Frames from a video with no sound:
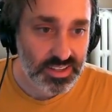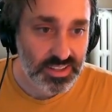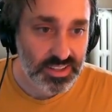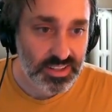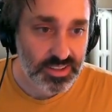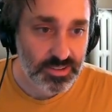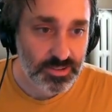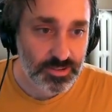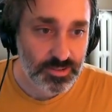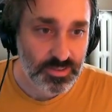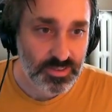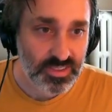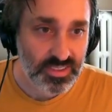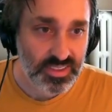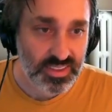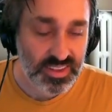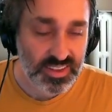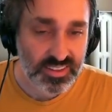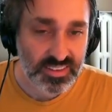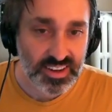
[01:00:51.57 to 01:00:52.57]

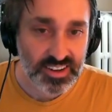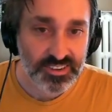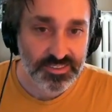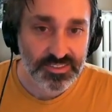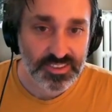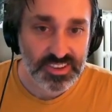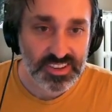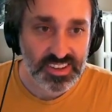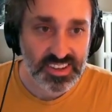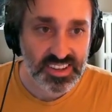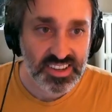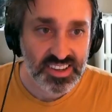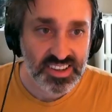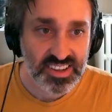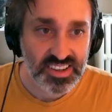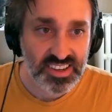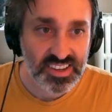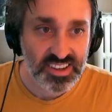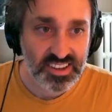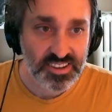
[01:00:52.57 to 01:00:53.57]
it's kind of a
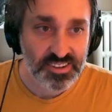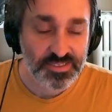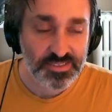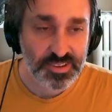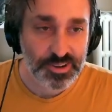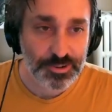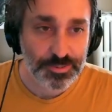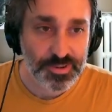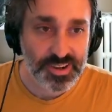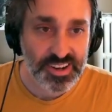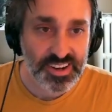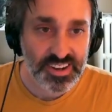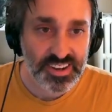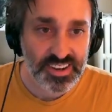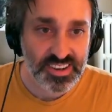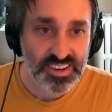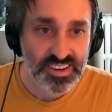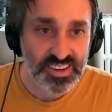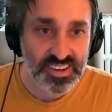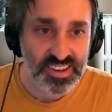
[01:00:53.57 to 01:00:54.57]
fun way
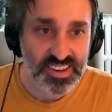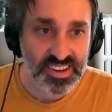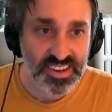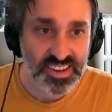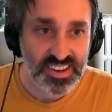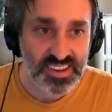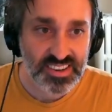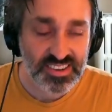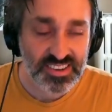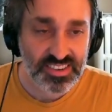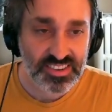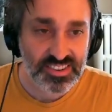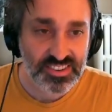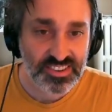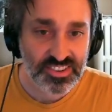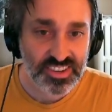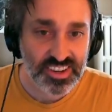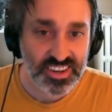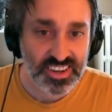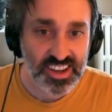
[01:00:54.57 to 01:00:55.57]
to
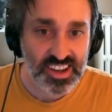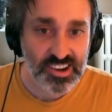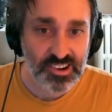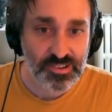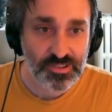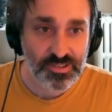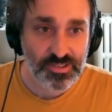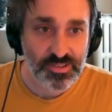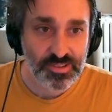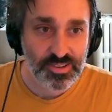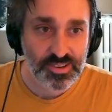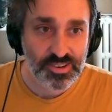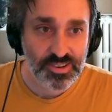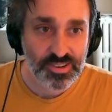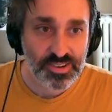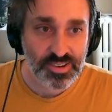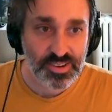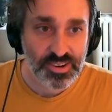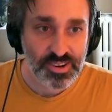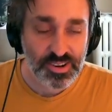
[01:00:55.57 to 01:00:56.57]
check out
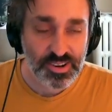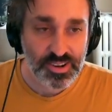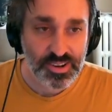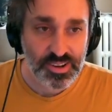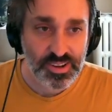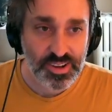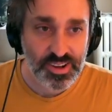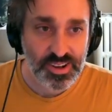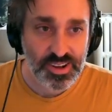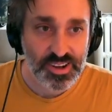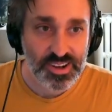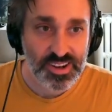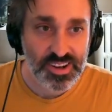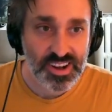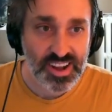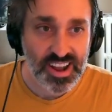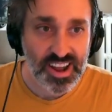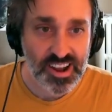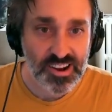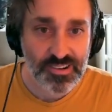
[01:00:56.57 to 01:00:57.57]

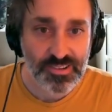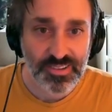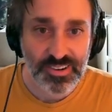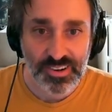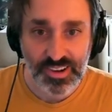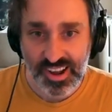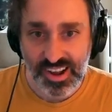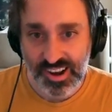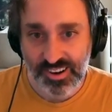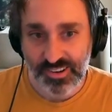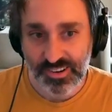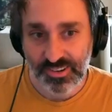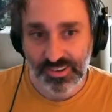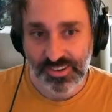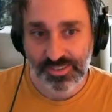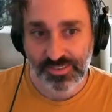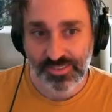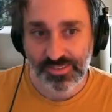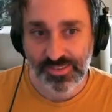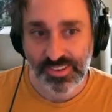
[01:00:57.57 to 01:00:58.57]
how your
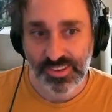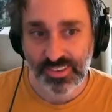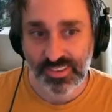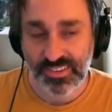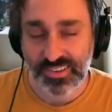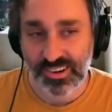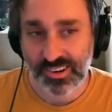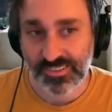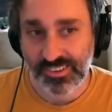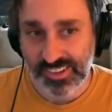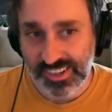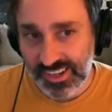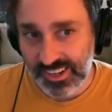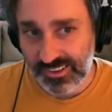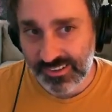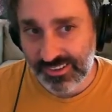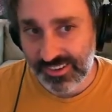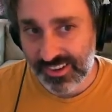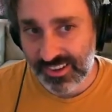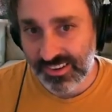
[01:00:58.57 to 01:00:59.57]
different fields are related
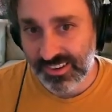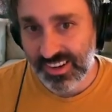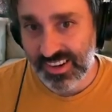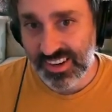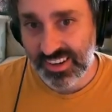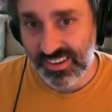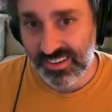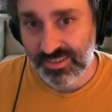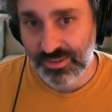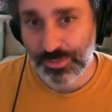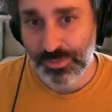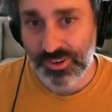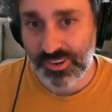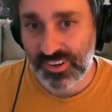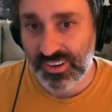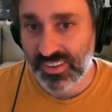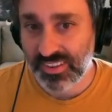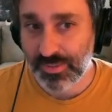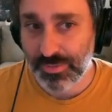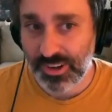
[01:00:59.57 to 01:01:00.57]
to each other and
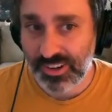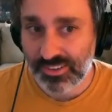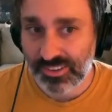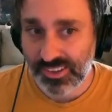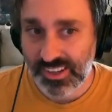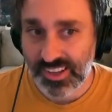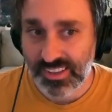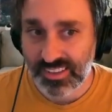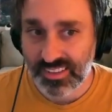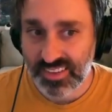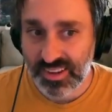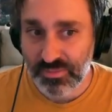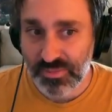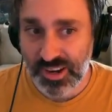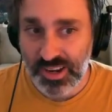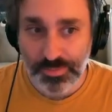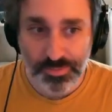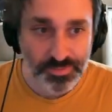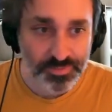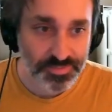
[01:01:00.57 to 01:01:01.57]
distributed spatially at the same
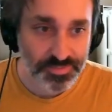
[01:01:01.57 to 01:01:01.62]
time.